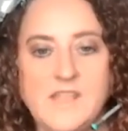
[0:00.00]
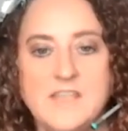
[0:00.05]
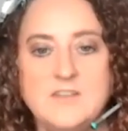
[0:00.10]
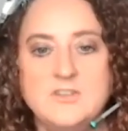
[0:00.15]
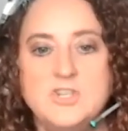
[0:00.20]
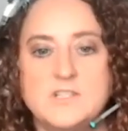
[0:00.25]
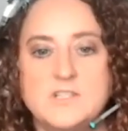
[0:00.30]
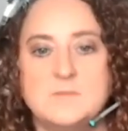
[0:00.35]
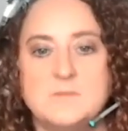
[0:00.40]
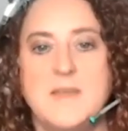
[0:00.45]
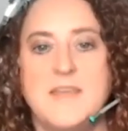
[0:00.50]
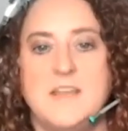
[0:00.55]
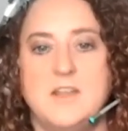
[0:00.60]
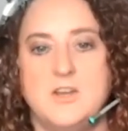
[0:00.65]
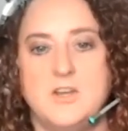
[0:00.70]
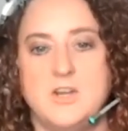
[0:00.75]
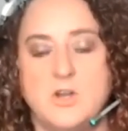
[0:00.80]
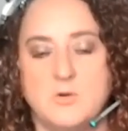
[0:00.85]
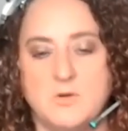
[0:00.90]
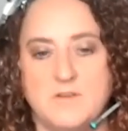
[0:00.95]
And just make
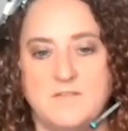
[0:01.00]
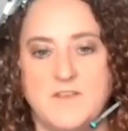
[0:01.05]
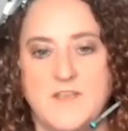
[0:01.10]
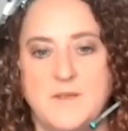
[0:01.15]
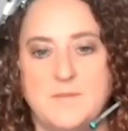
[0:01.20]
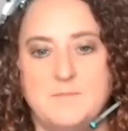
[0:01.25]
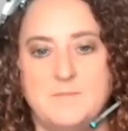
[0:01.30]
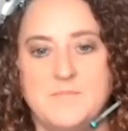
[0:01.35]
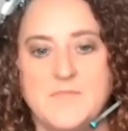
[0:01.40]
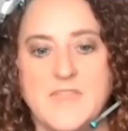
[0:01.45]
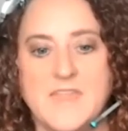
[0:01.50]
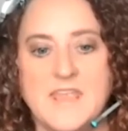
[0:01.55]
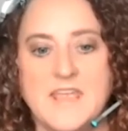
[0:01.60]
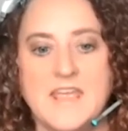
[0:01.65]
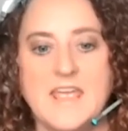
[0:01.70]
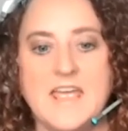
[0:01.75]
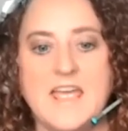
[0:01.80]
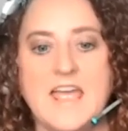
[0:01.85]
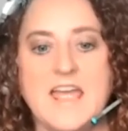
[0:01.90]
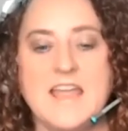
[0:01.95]
a note of it.
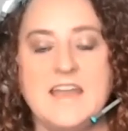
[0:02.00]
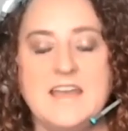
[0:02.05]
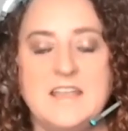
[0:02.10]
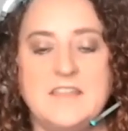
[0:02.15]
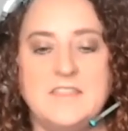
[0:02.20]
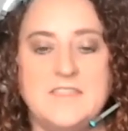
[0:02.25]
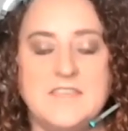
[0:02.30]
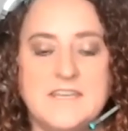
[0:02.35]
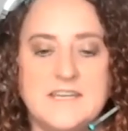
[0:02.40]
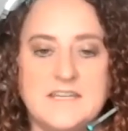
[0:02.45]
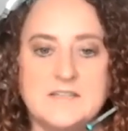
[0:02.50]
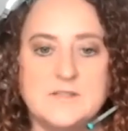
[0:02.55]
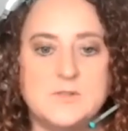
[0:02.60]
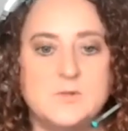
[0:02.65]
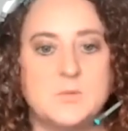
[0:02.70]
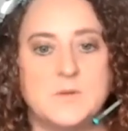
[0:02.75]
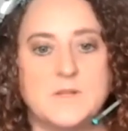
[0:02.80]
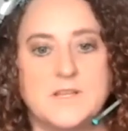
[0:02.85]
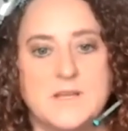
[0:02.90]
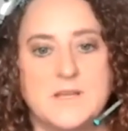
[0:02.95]
And I think
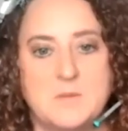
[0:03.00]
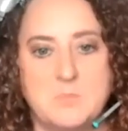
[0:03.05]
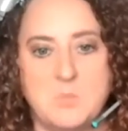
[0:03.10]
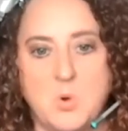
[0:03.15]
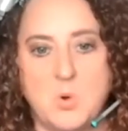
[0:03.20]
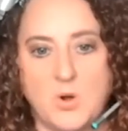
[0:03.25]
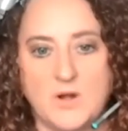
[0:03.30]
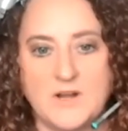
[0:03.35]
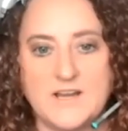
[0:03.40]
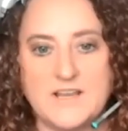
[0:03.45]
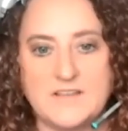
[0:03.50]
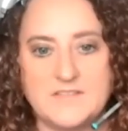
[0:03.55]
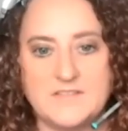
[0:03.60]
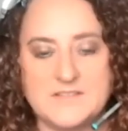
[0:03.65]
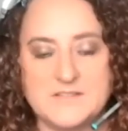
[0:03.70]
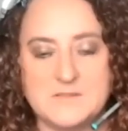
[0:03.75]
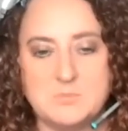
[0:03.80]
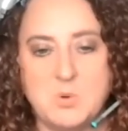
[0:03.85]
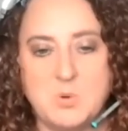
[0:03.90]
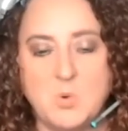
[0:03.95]
it's really important at
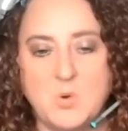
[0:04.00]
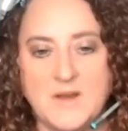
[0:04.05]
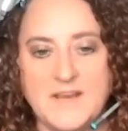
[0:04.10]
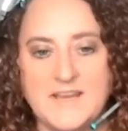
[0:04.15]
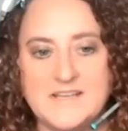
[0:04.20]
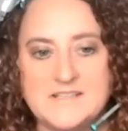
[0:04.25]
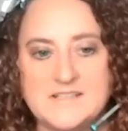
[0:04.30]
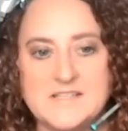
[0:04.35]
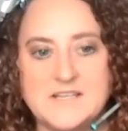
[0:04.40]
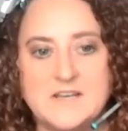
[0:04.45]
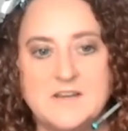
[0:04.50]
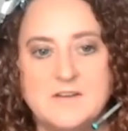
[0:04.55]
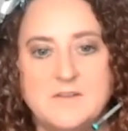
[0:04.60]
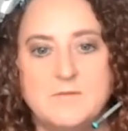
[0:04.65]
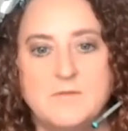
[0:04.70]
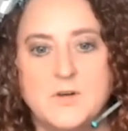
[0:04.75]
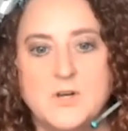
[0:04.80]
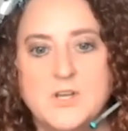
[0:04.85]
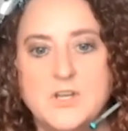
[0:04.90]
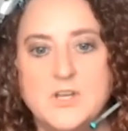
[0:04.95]
this point
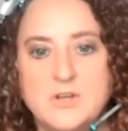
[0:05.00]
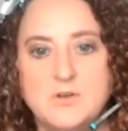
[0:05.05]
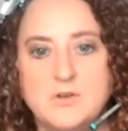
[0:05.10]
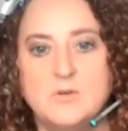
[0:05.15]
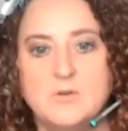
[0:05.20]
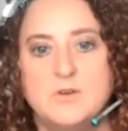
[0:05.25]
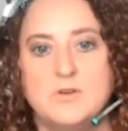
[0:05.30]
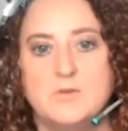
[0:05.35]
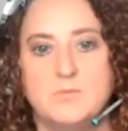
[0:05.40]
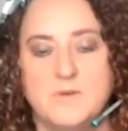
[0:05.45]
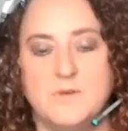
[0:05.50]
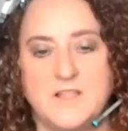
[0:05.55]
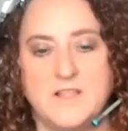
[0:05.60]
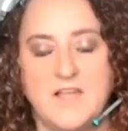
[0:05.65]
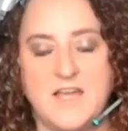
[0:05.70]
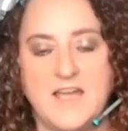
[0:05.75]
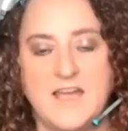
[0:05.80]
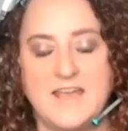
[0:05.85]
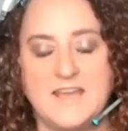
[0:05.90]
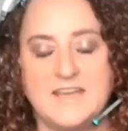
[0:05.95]
for you to
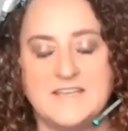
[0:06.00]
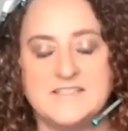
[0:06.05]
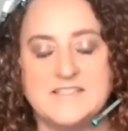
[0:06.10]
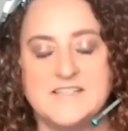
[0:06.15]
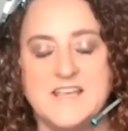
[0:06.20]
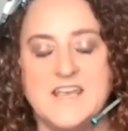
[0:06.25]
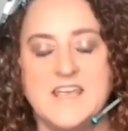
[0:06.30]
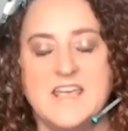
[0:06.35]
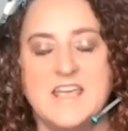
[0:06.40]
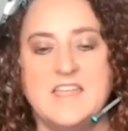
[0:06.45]
realize